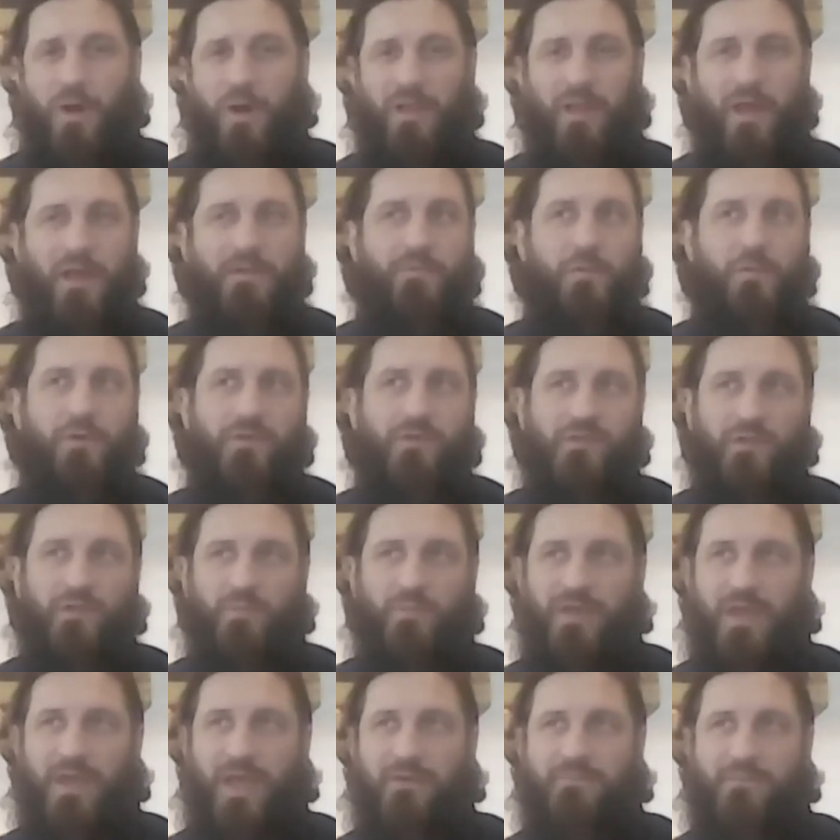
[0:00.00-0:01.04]
Well, I've always said
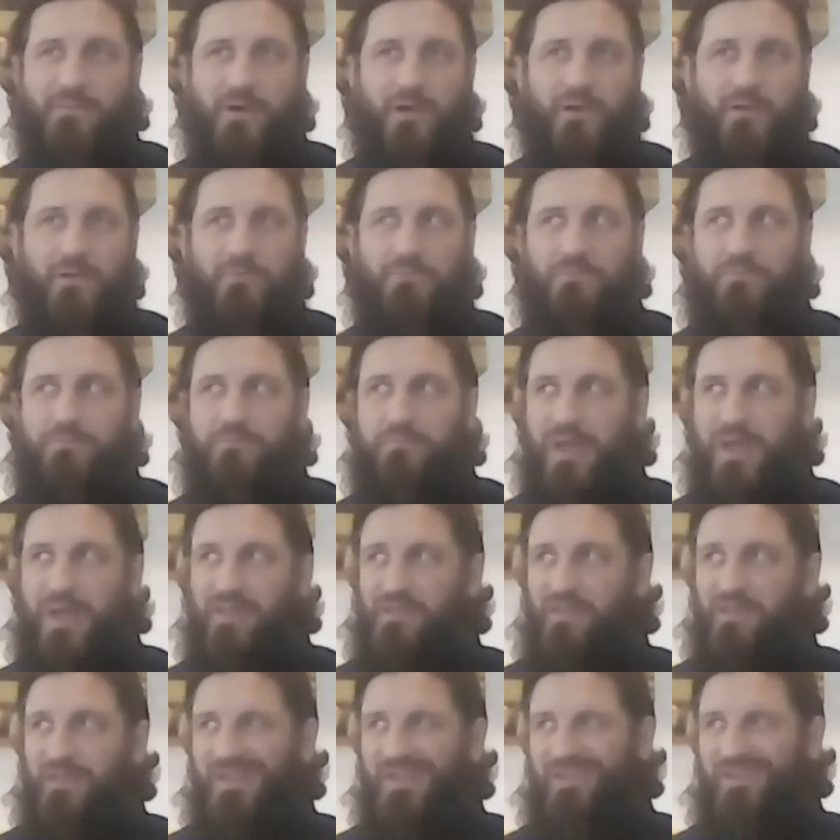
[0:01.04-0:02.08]
we have a
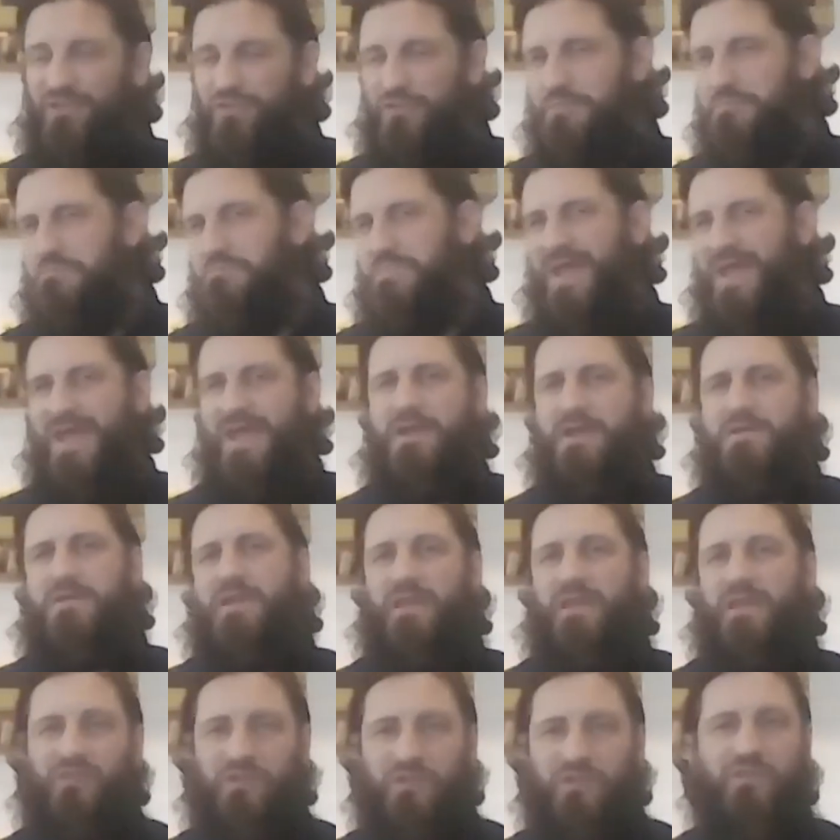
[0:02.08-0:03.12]
basically two main
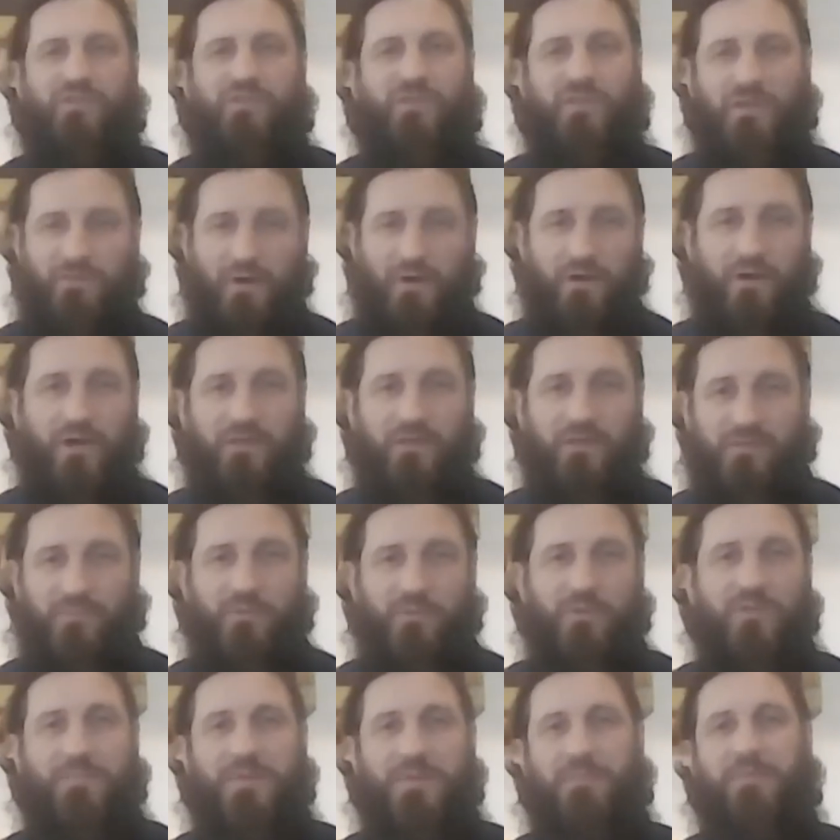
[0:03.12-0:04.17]
niches of our
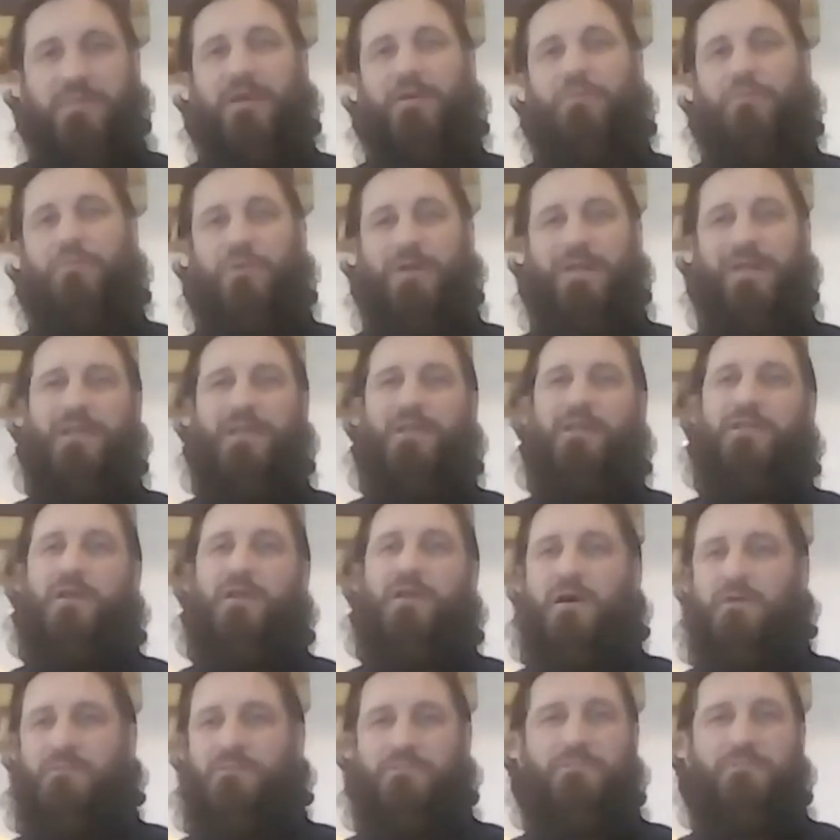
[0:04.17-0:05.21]
customer the people that really
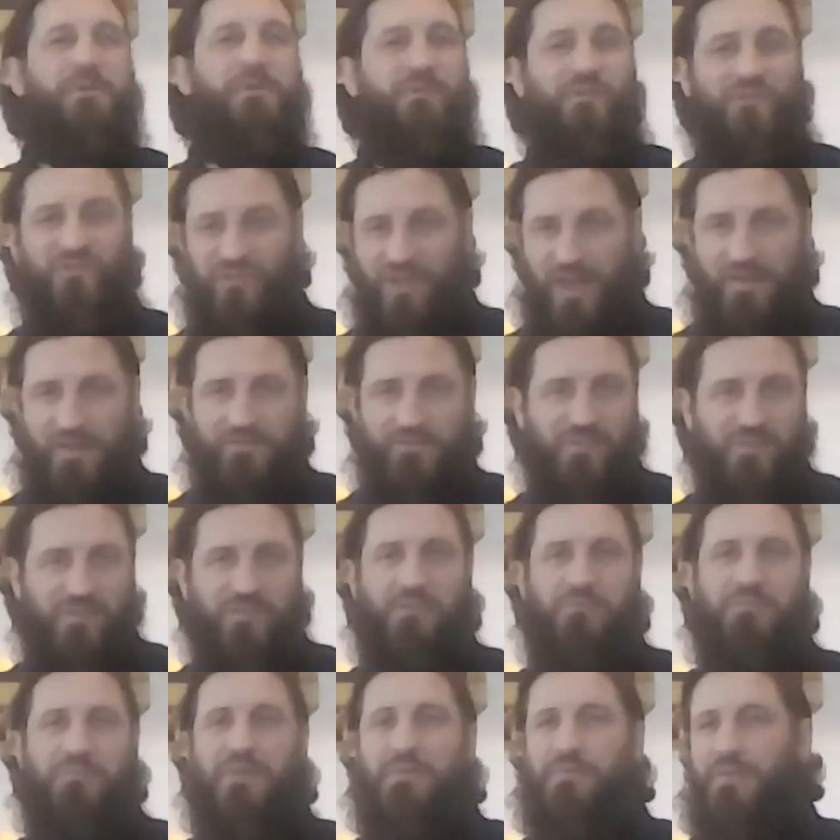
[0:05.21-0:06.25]
love chefs,
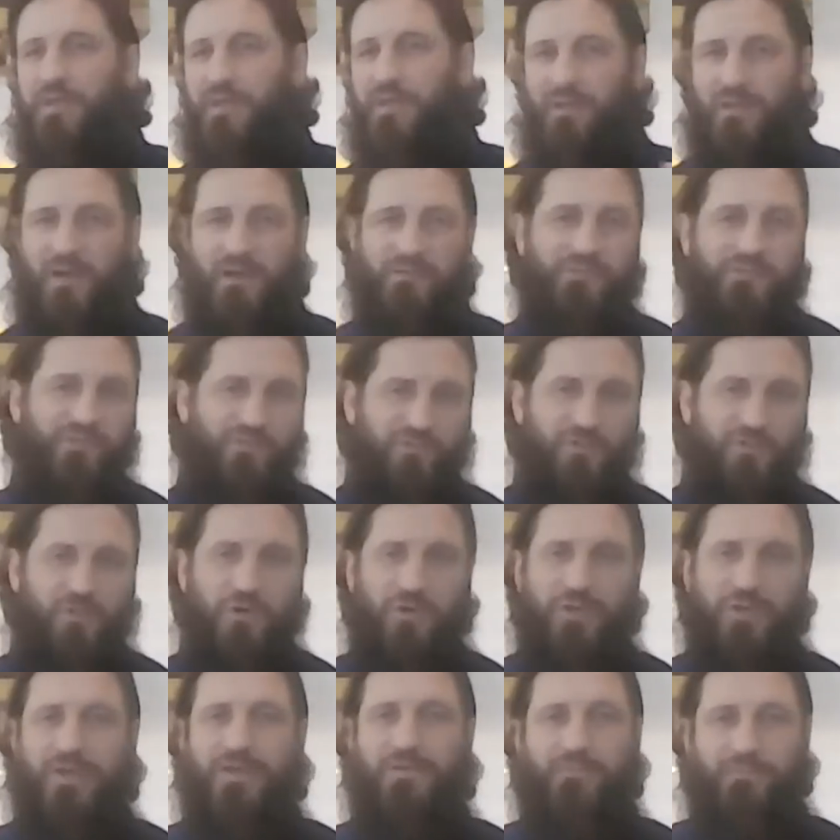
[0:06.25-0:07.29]
people that love
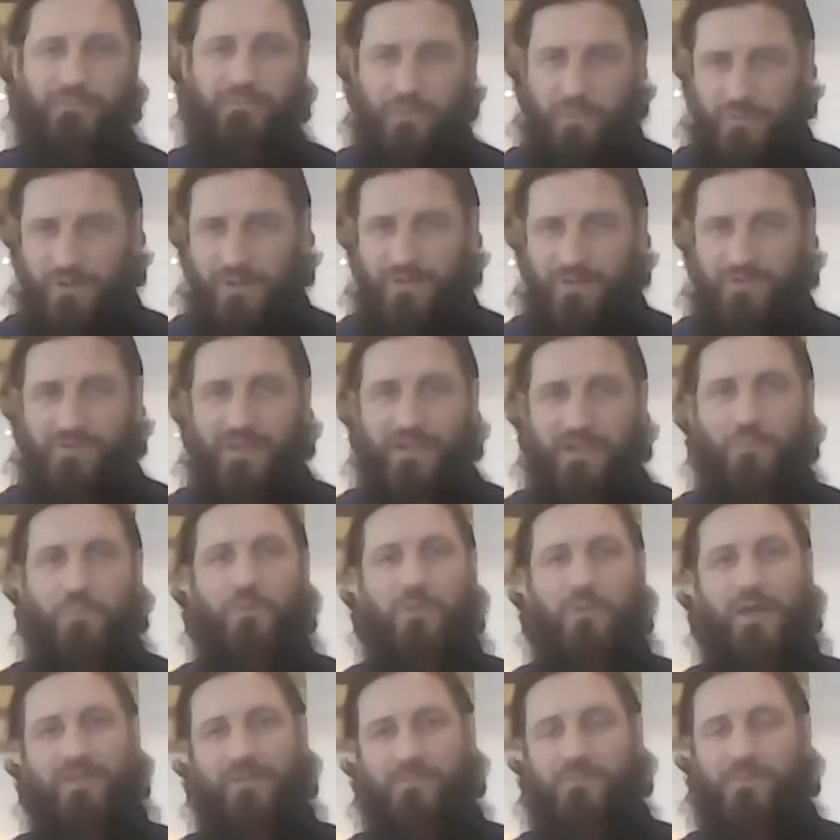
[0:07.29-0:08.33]
cooking, foodies that
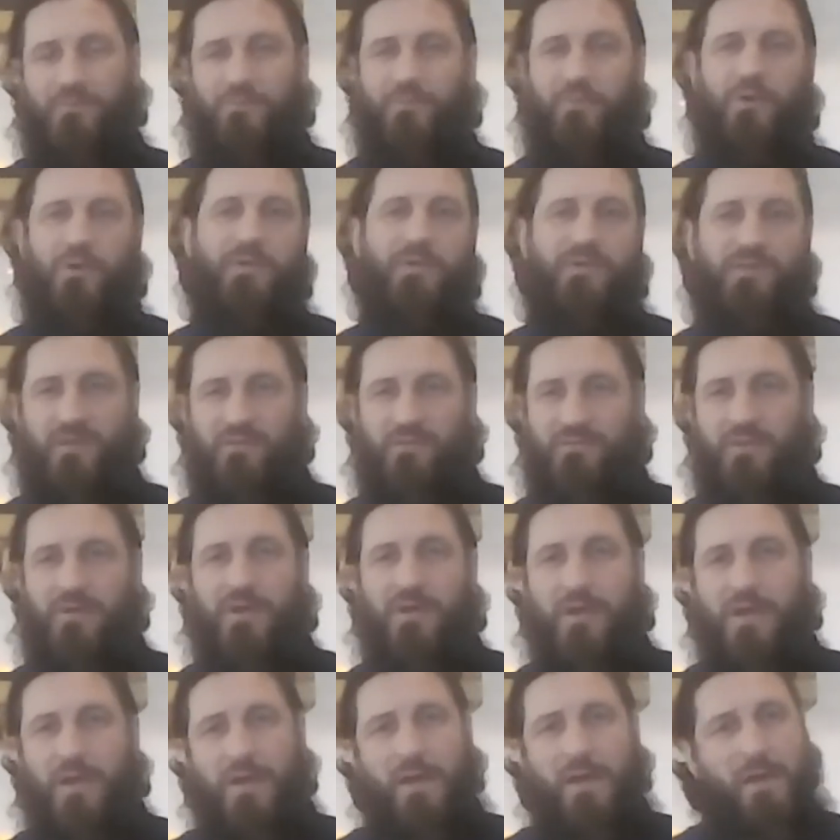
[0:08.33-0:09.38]
like the performance of
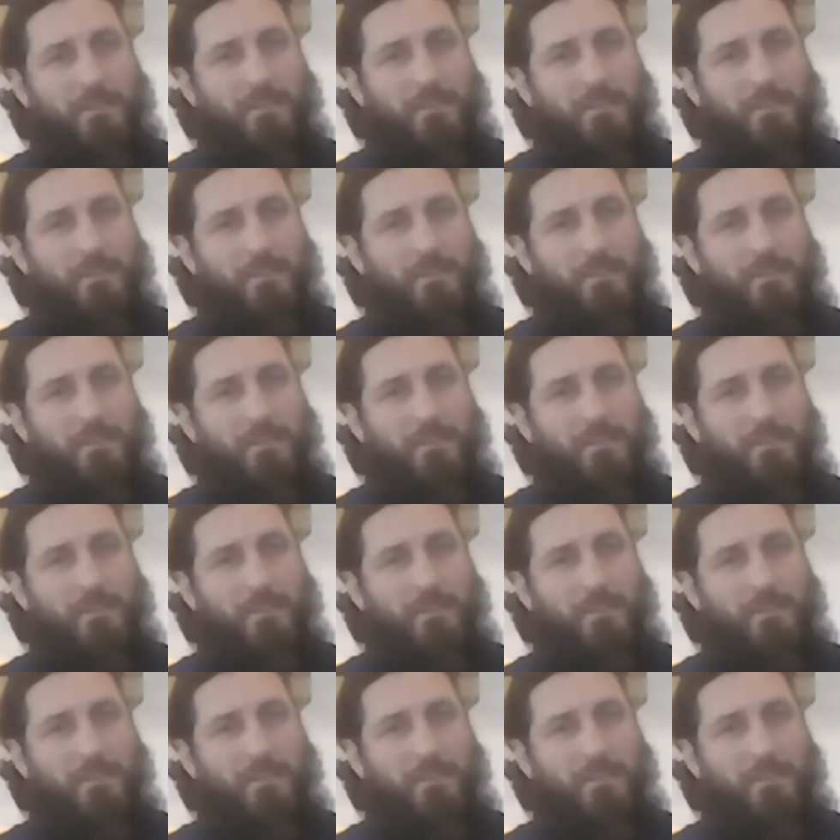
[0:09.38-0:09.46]
it.